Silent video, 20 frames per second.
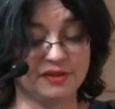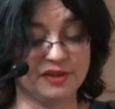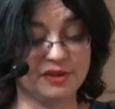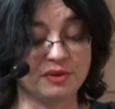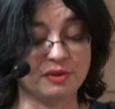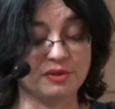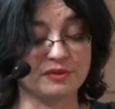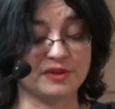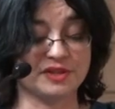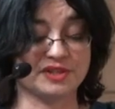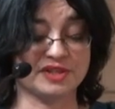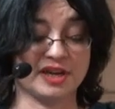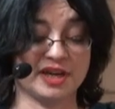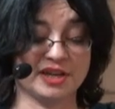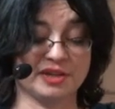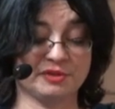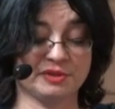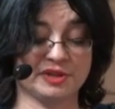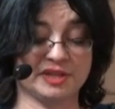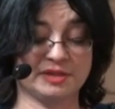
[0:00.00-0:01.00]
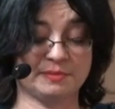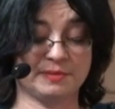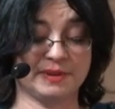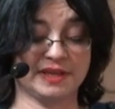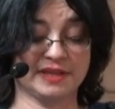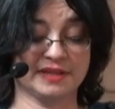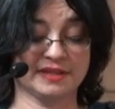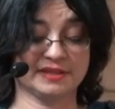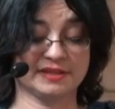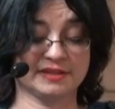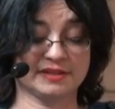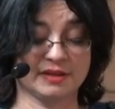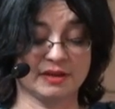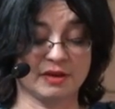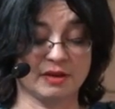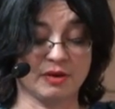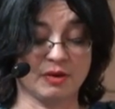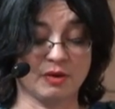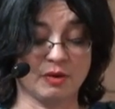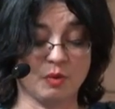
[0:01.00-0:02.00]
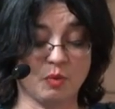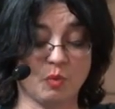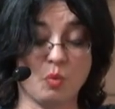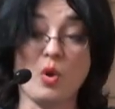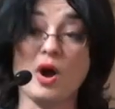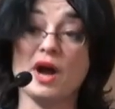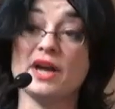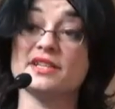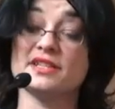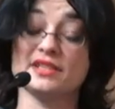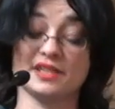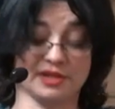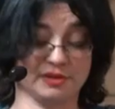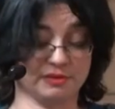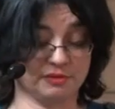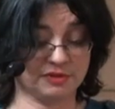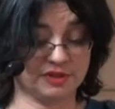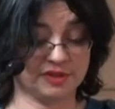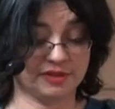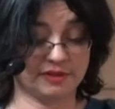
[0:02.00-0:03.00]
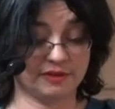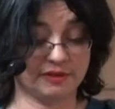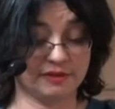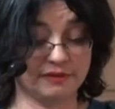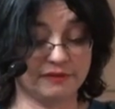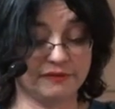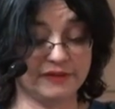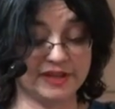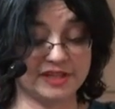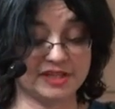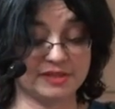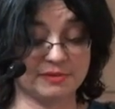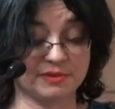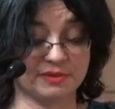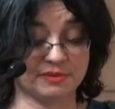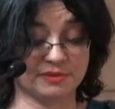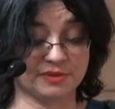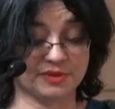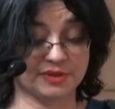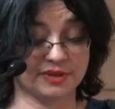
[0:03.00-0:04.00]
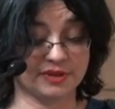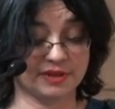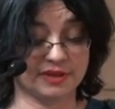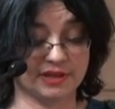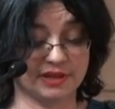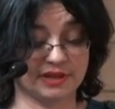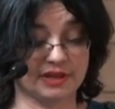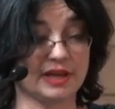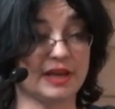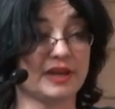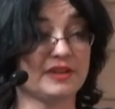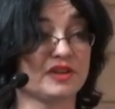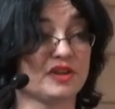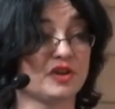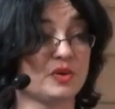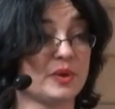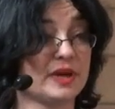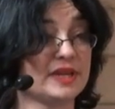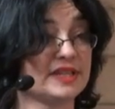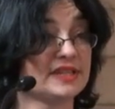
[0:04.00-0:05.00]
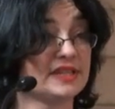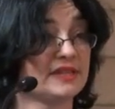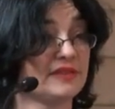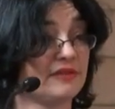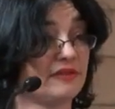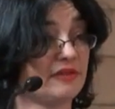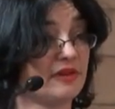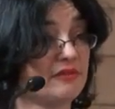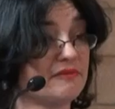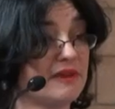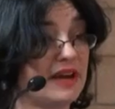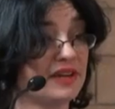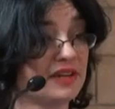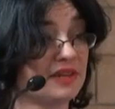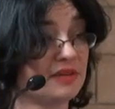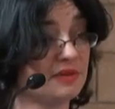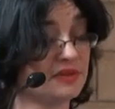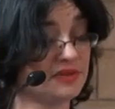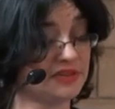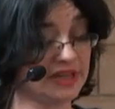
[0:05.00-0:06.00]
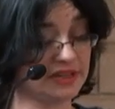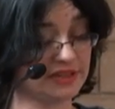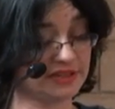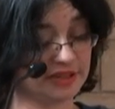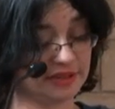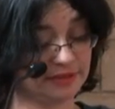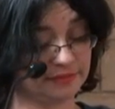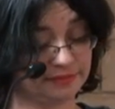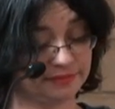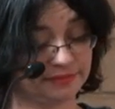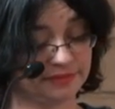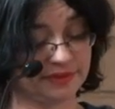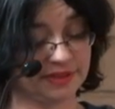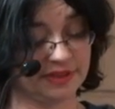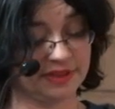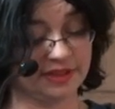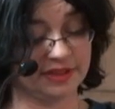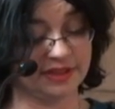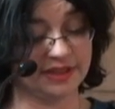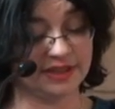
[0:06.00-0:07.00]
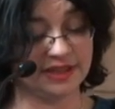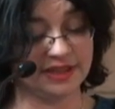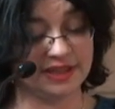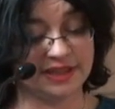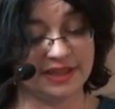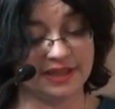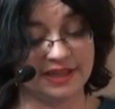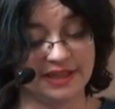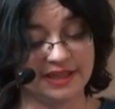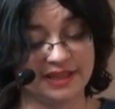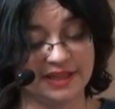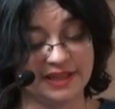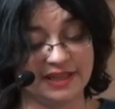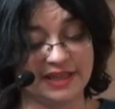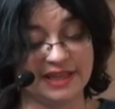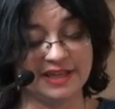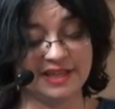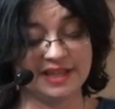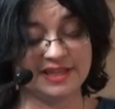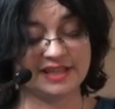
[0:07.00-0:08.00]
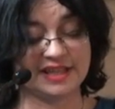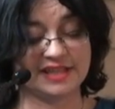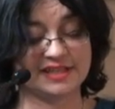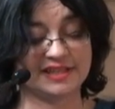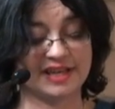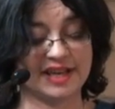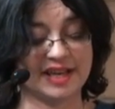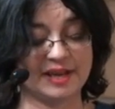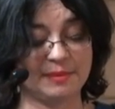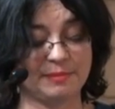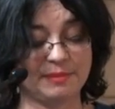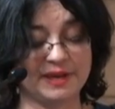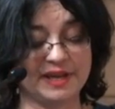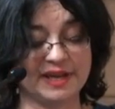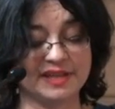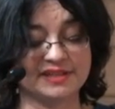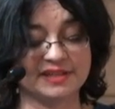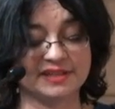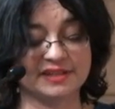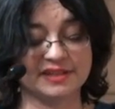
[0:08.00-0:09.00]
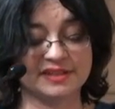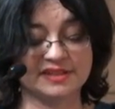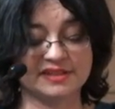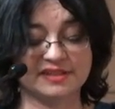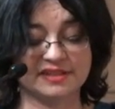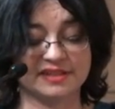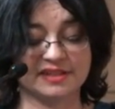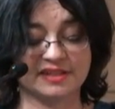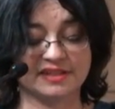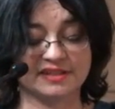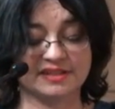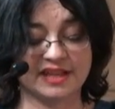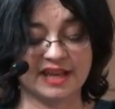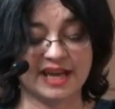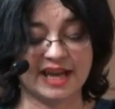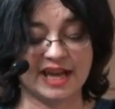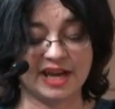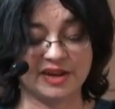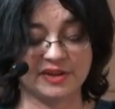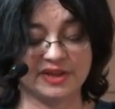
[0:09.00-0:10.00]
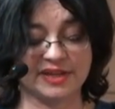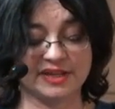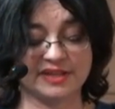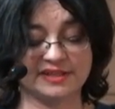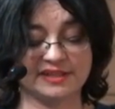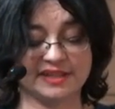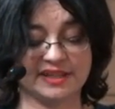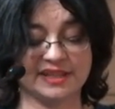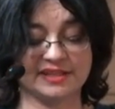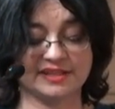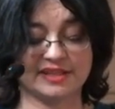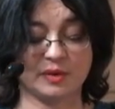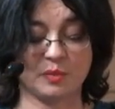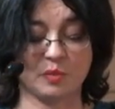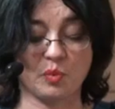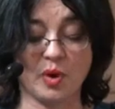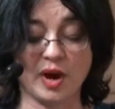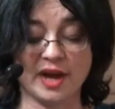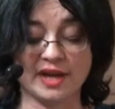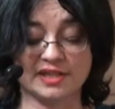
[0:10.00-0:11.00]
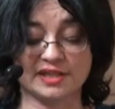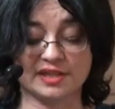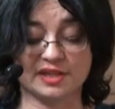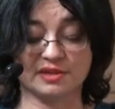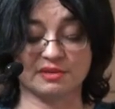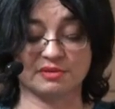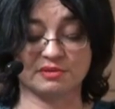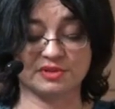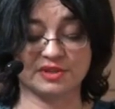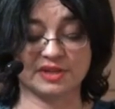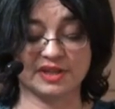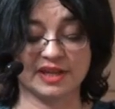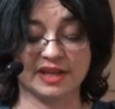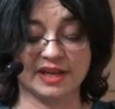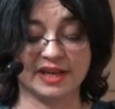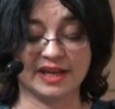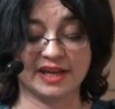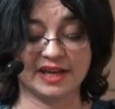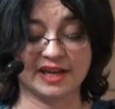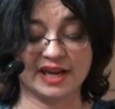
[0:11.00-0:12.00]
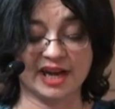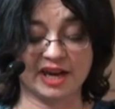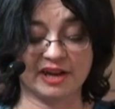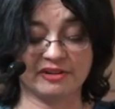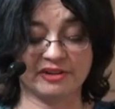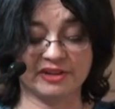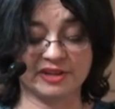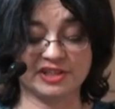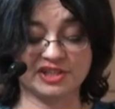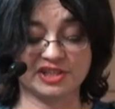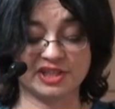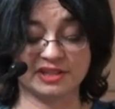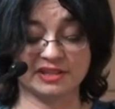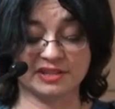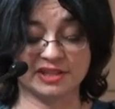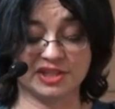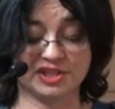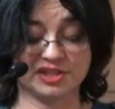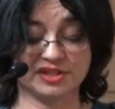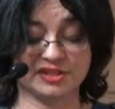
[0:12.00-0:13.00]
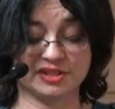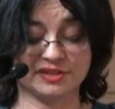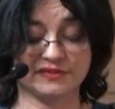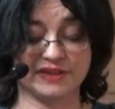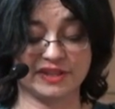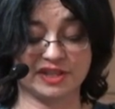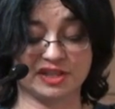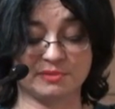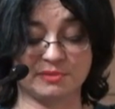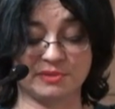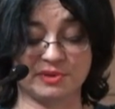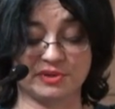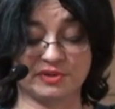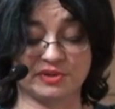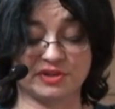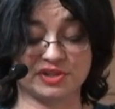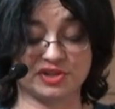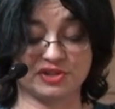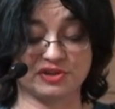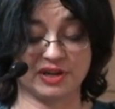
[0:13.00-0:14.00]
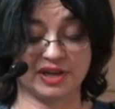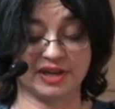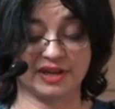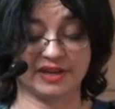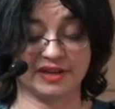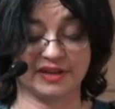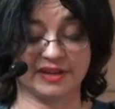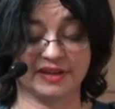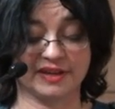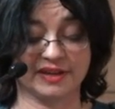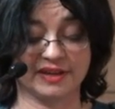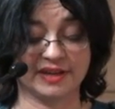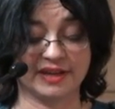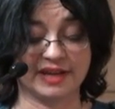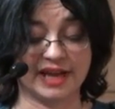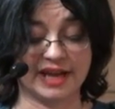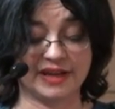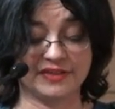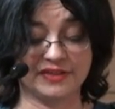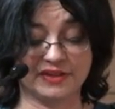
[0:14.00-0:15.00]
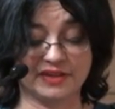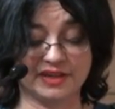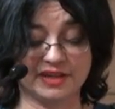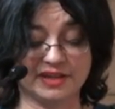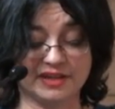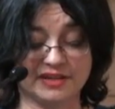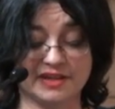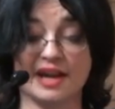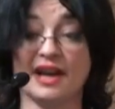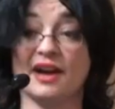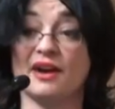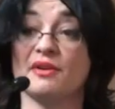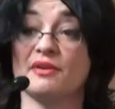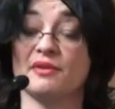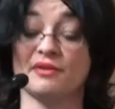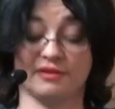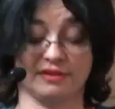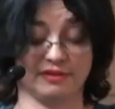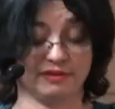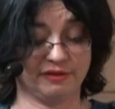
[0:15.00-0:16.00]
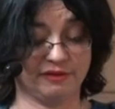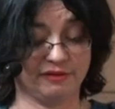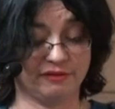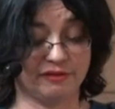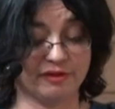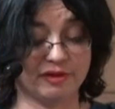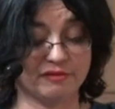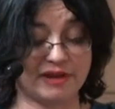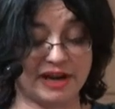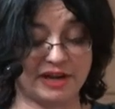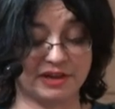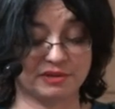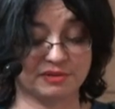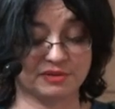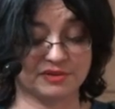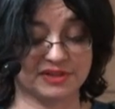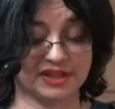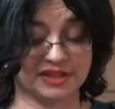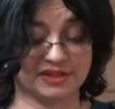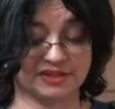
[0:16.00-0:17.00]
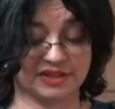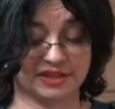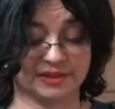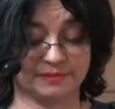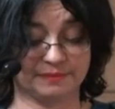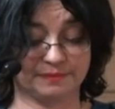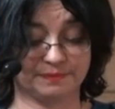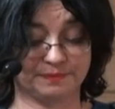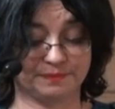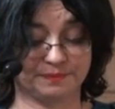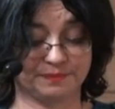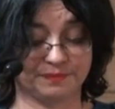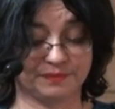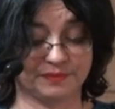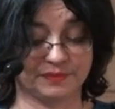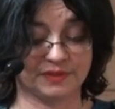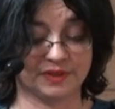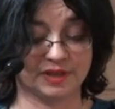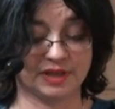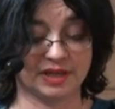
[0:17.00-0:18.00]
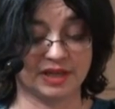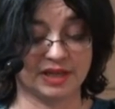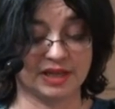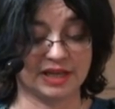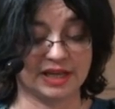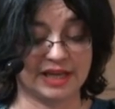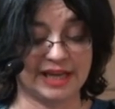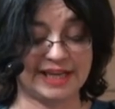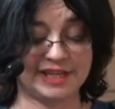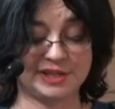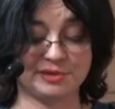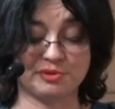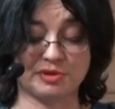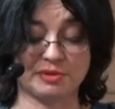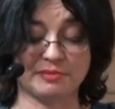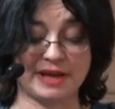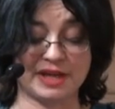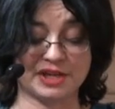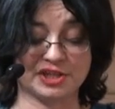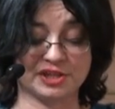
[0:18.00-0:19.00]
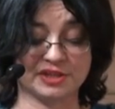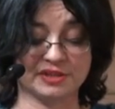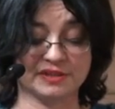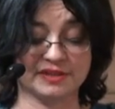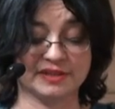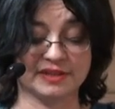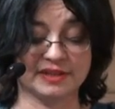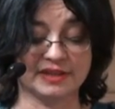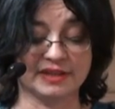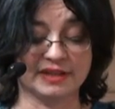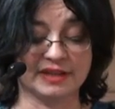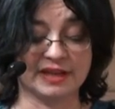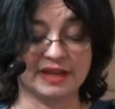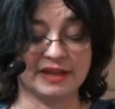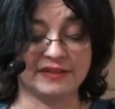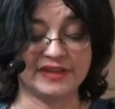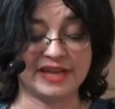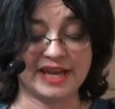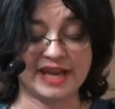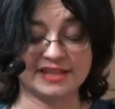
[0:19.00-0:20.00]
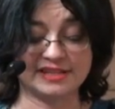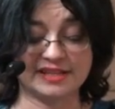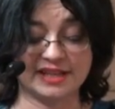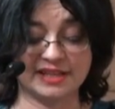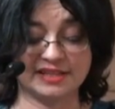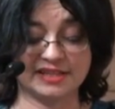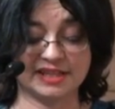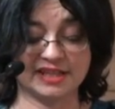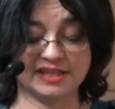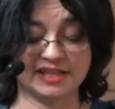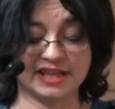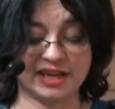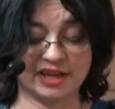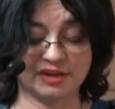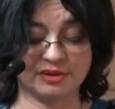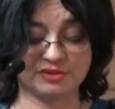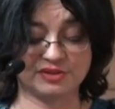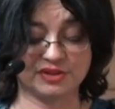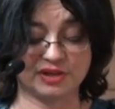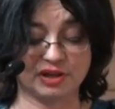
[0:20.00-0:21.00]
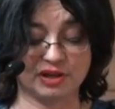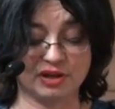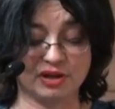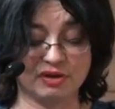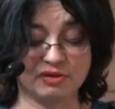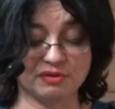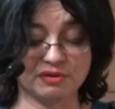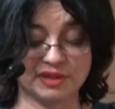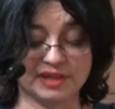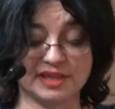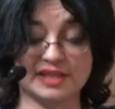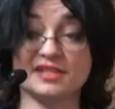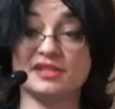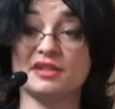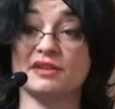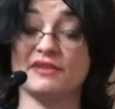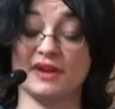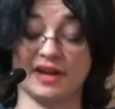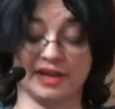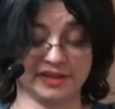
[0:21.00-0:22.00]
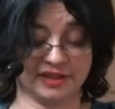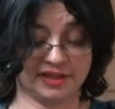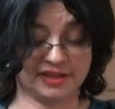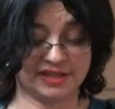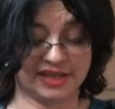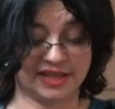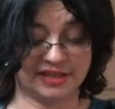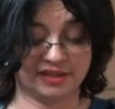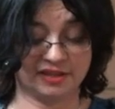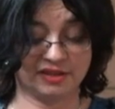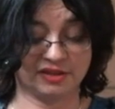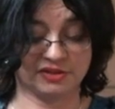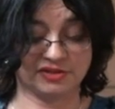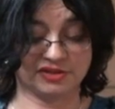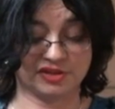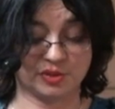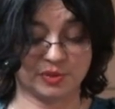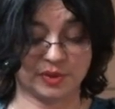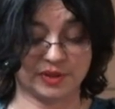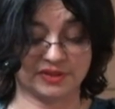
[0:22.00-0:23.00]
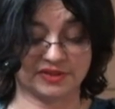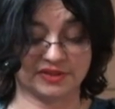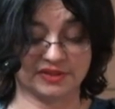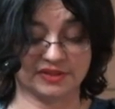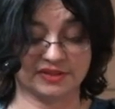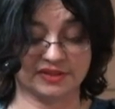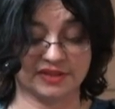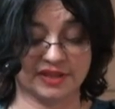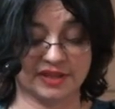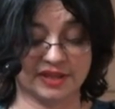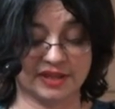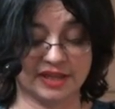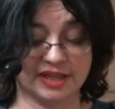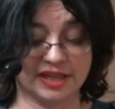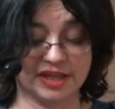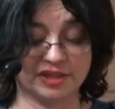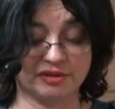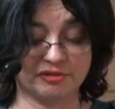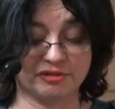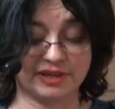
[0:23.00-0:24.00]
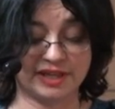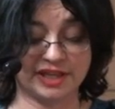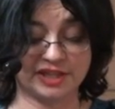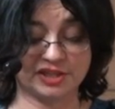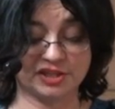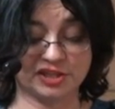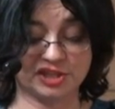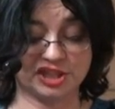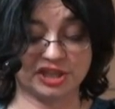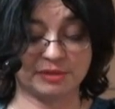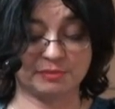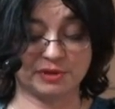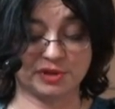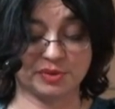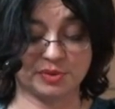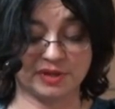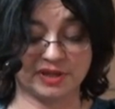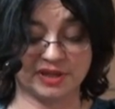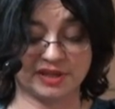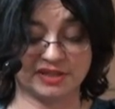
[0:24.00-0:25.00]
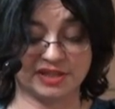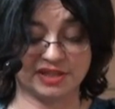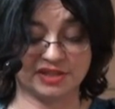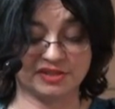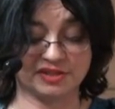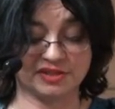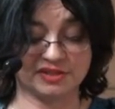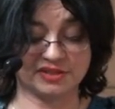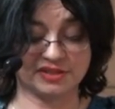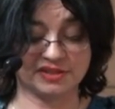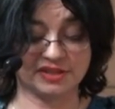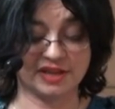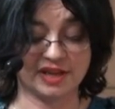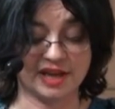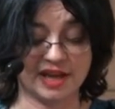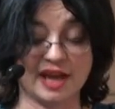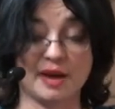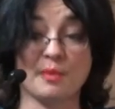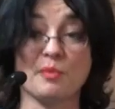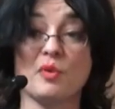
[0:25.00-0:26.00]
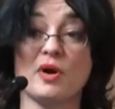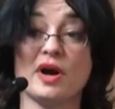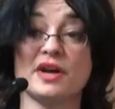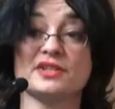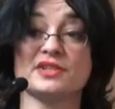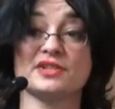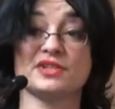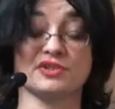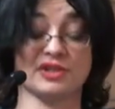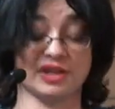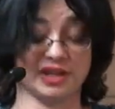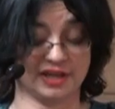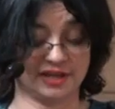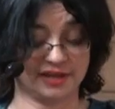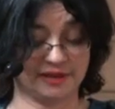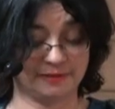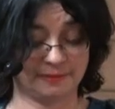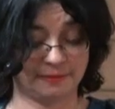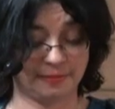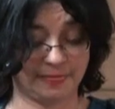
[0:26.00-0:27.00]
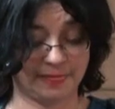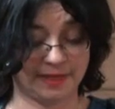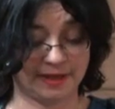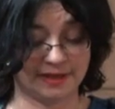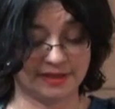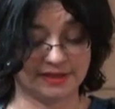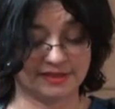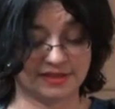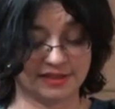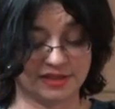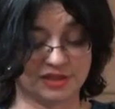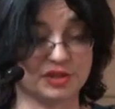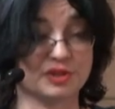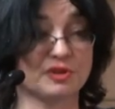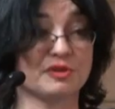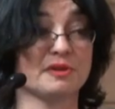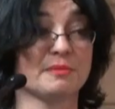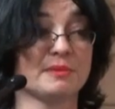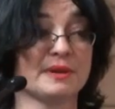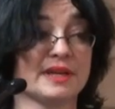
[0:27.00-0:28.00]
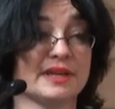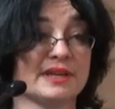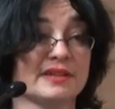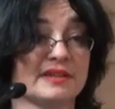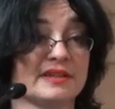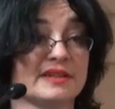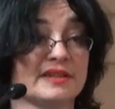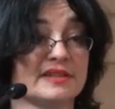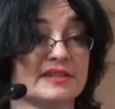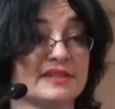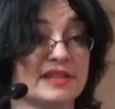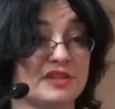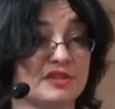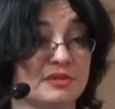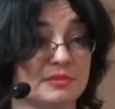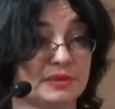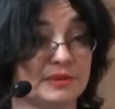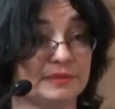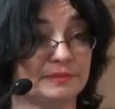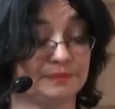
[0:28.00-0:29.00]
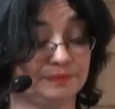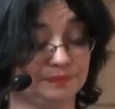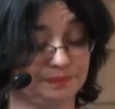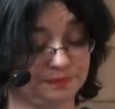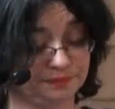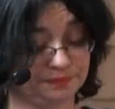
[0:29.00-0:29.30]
The author titled his piece, White Guilt, Victimhood, and the Quest for a Radical Centre. In his essay, Pearson considers how he sees that white guilt encouraged Indigenous victimhood in Australia and the need now for a radical centre. As you would imagine, the essay details the long list of unintended consequences in the relationship between Indigenous and white Australia since European settlement.